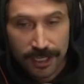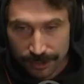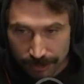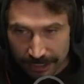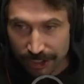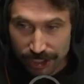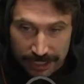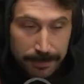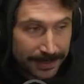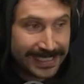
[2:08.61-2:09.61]
So to just
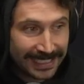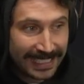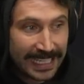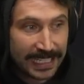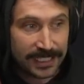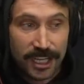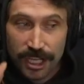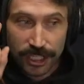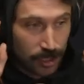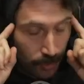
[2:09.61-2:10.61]
simply delete it,
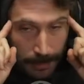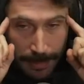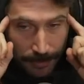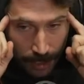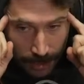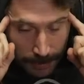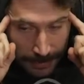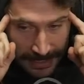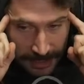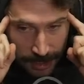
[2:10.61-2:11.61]
you remember all the
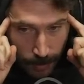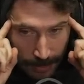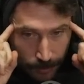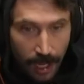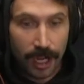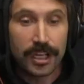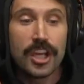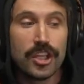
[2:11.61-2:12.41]
places you went wrong.